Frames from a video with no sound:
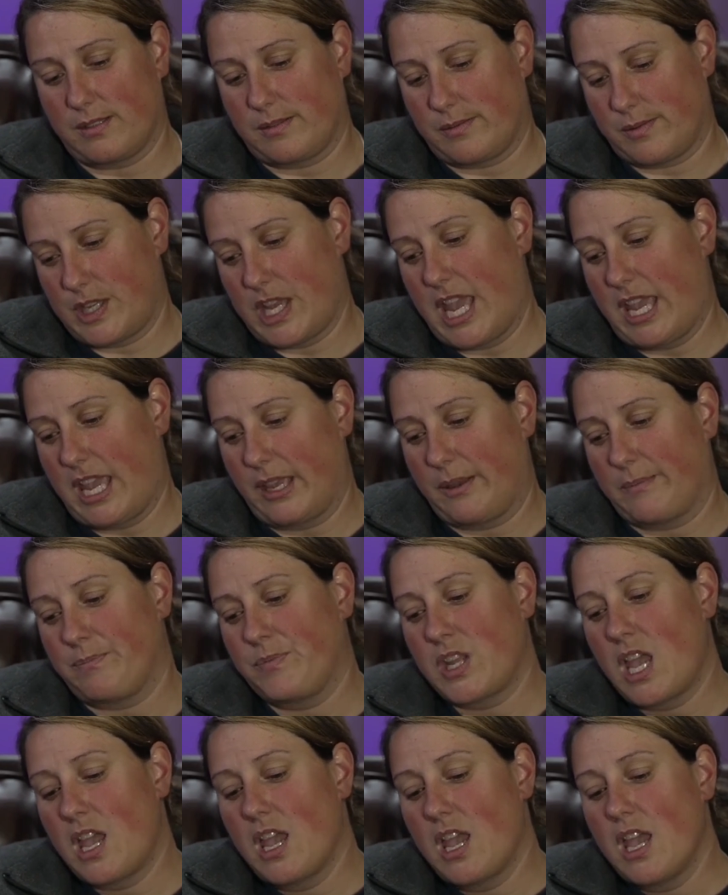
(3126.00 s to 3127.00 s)

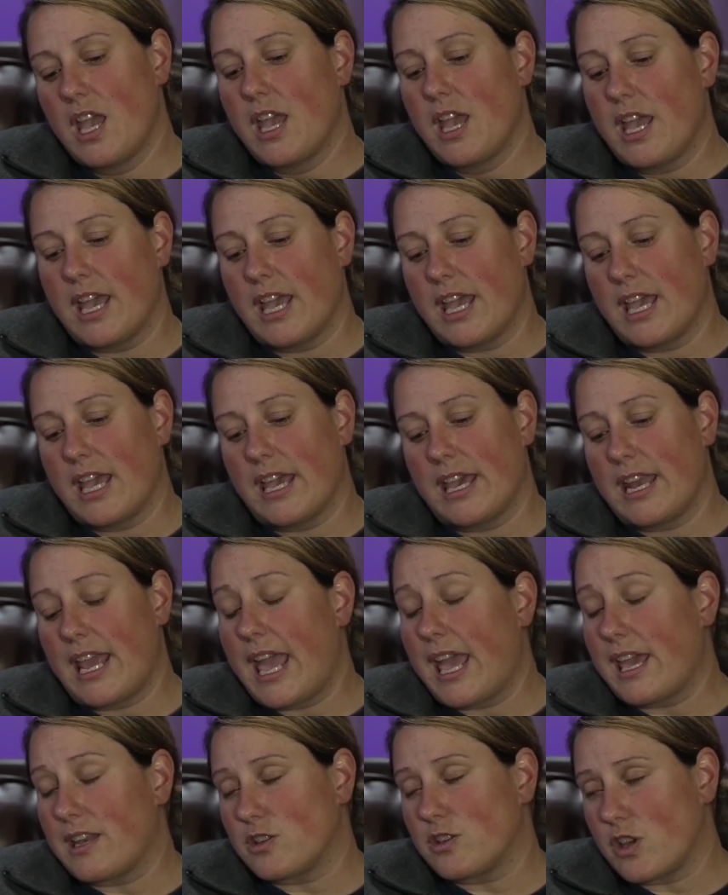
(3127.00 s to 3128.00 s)
thing. And
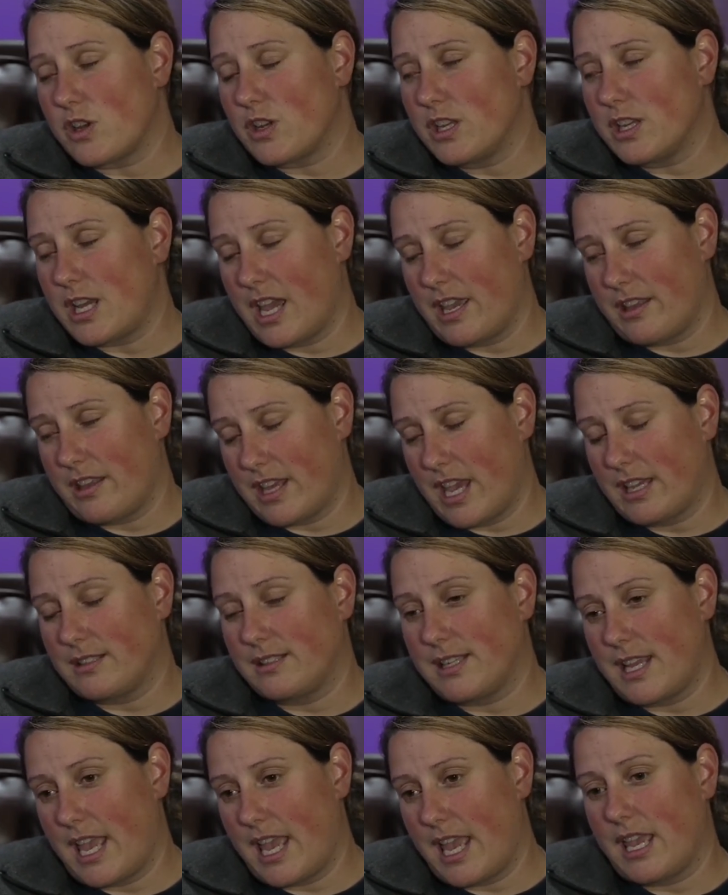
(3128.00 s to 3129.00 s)
Anton and I that
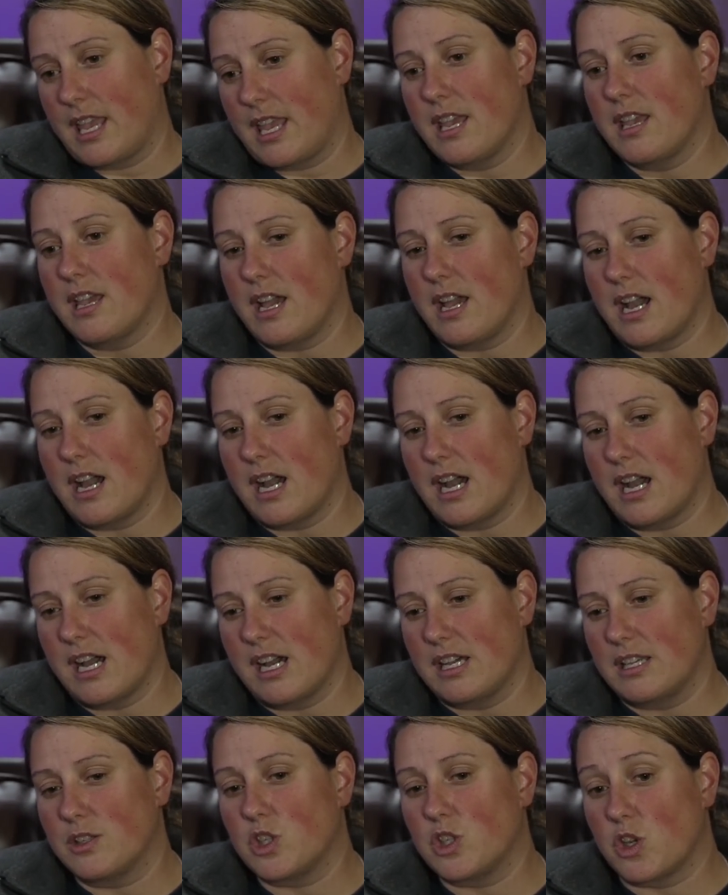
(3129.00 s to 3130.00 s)
day
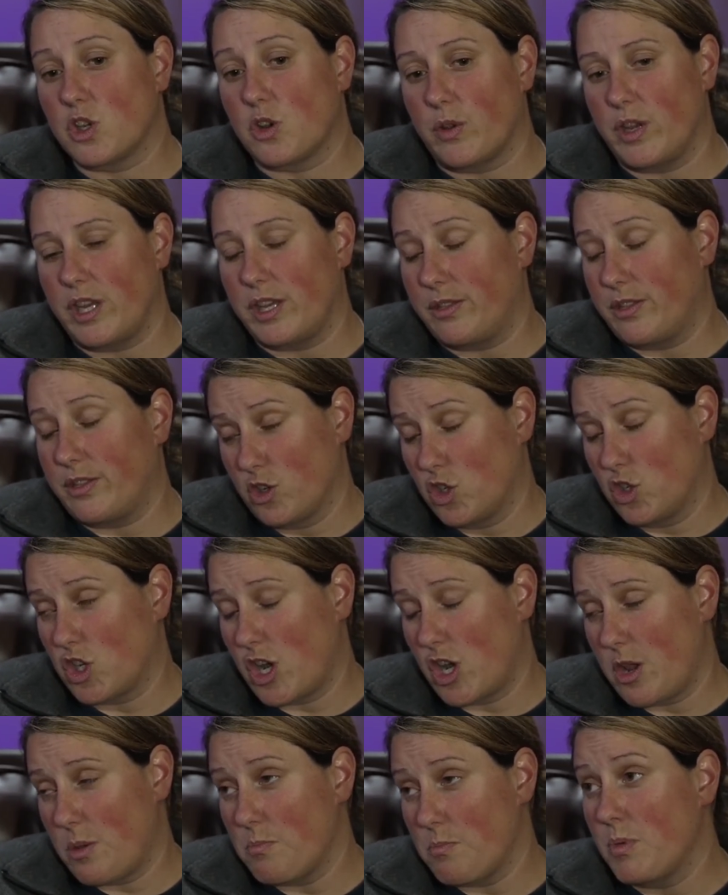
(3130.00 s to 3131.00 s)
screened the
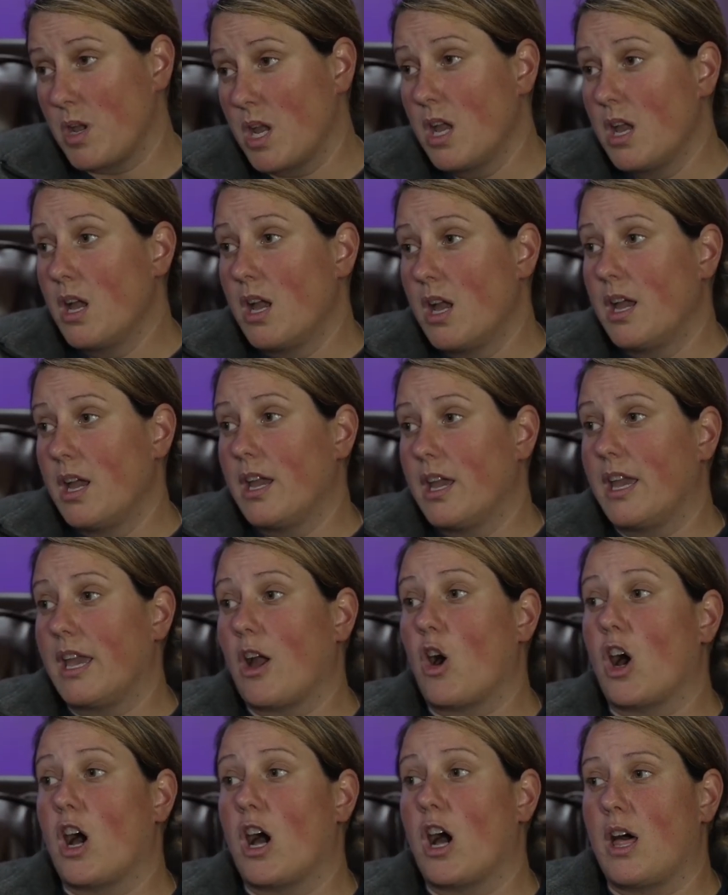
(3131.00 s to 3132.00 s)
gym
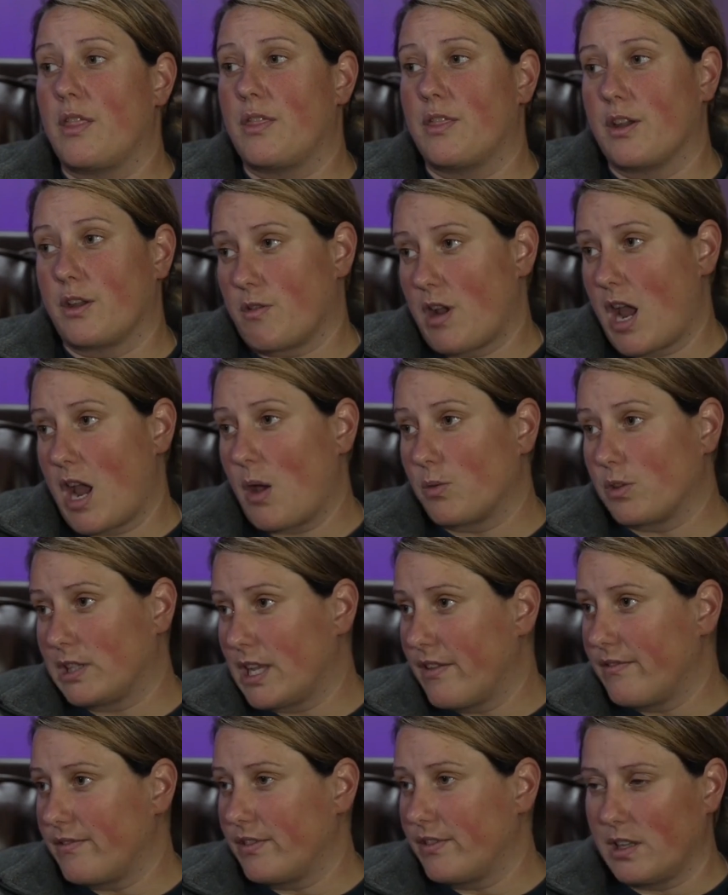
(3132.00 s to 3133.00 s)
on the ground
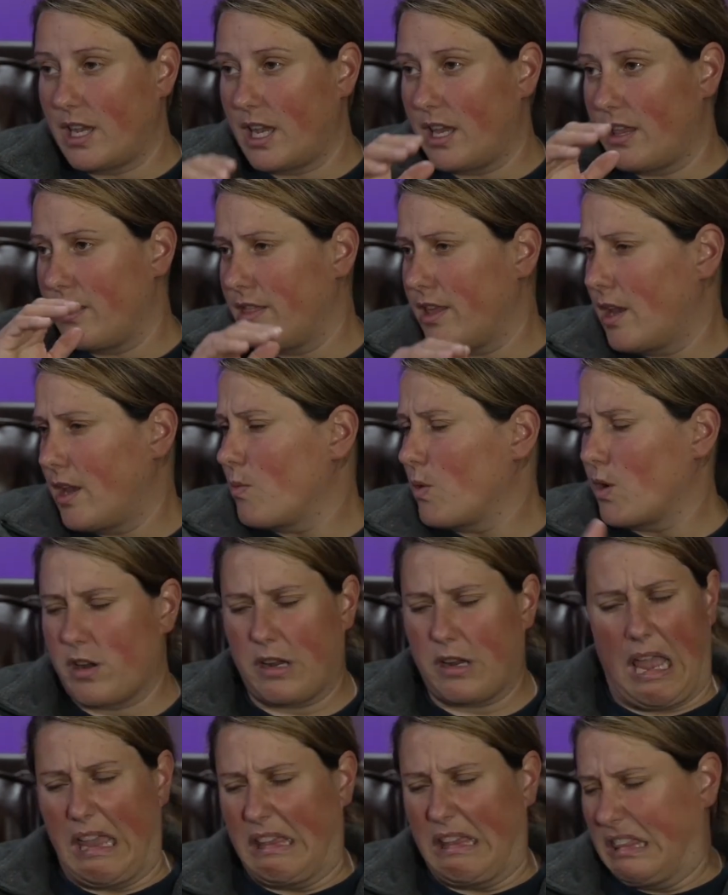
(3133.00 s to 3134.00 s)
level, and they
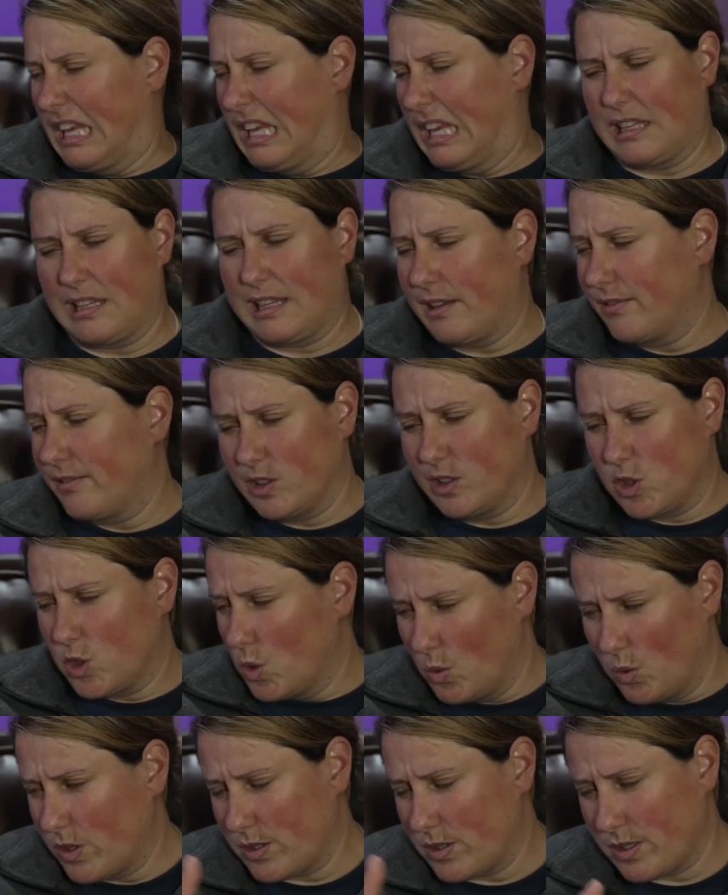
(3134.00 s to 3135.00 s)
were, I think, at level
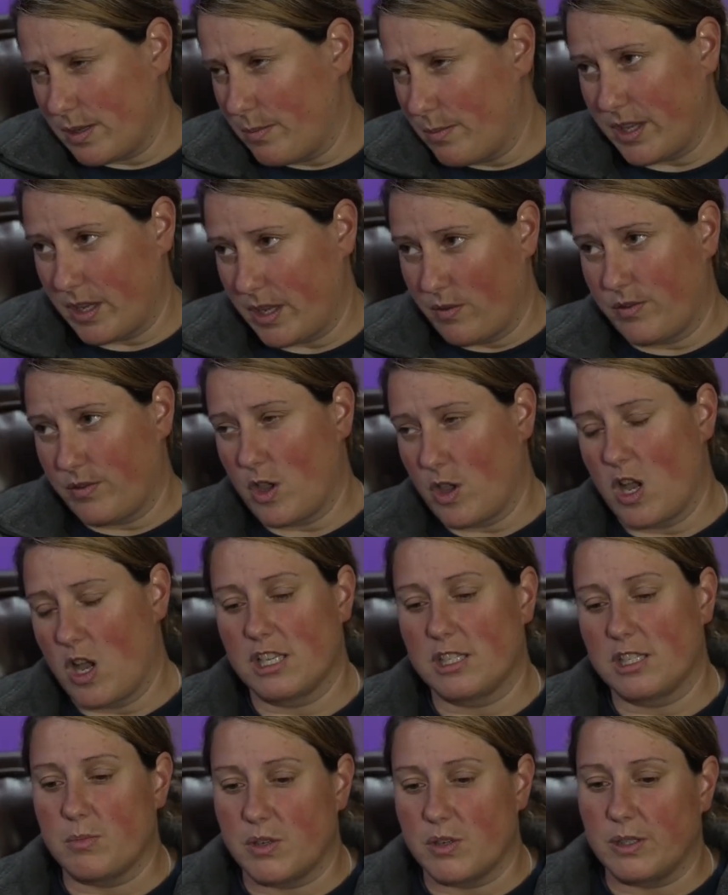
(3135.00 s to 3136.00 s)
2 or something of the
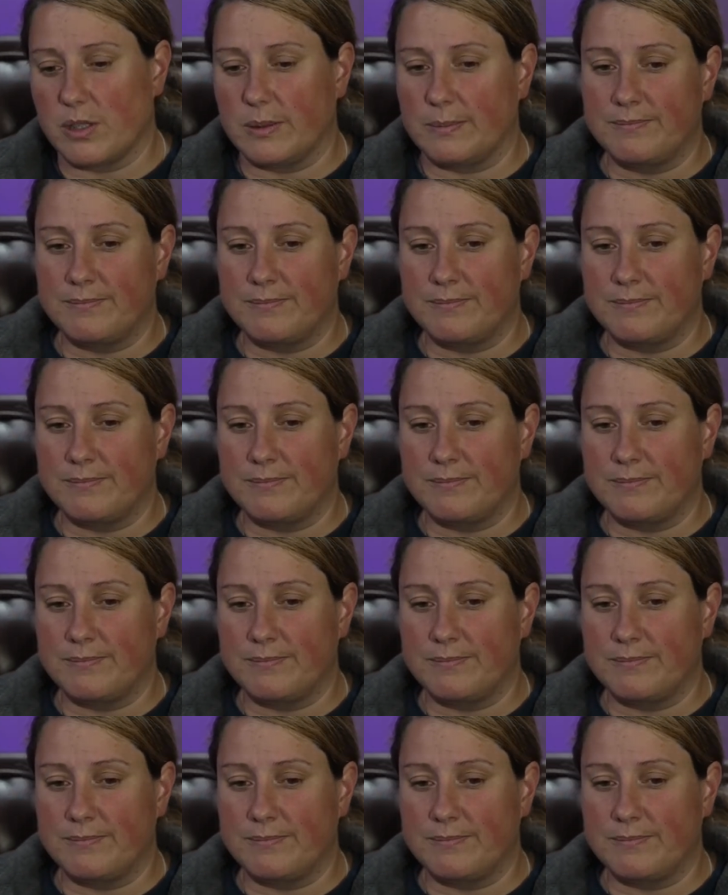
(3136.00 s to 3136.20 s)
hospital.